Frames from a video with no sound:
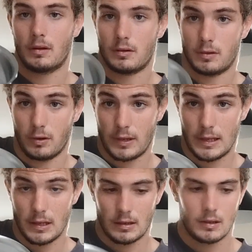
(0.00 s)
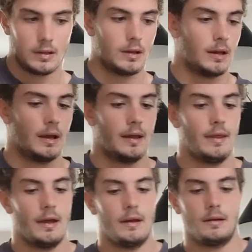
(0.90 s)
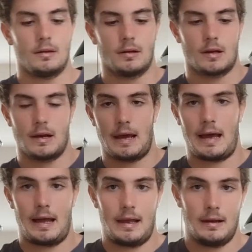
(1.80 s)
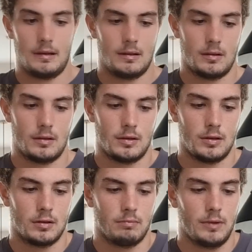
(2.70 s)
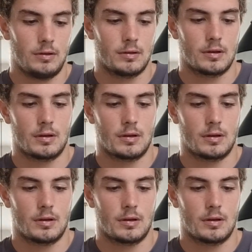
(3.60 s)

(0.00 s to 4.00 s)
no heat, and then you're gonna add your milk,